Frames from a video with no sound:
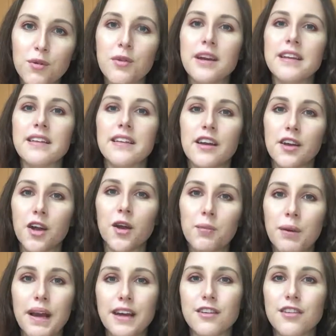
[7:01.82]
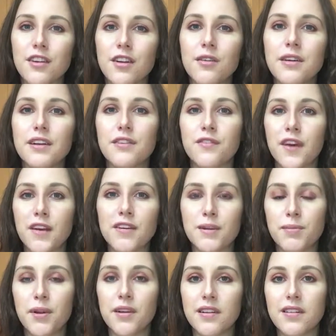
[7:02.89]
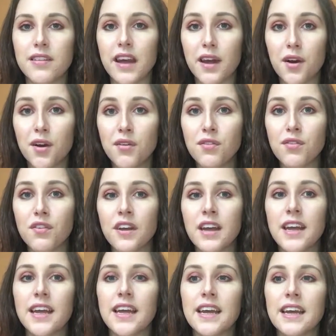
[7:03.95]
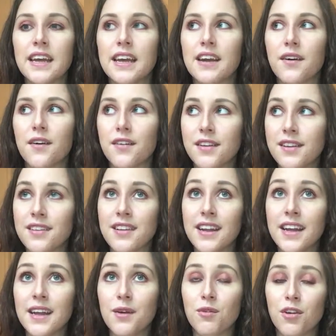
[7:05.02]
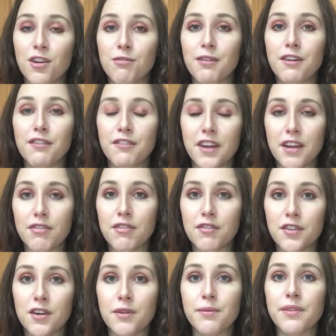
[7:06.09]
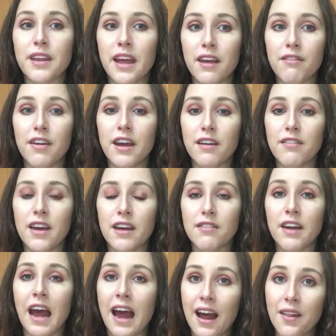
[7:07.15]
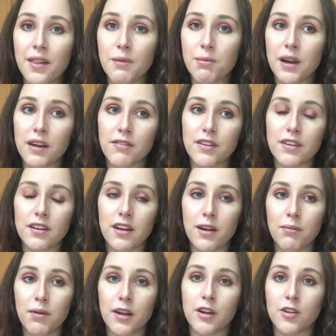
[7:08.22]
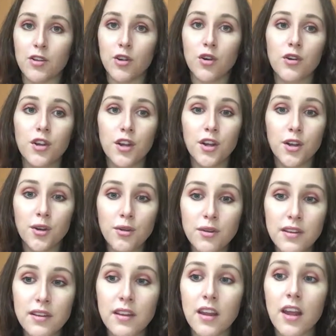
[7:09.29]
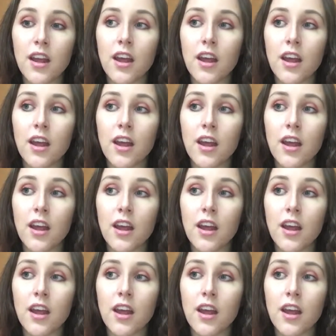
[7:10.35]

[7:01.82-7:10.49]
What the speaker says: always that I go back to is Ferris Bueller's Day Off. Honestly, one of my favourite films ever, and The Breakfast Club. Like John Hughes,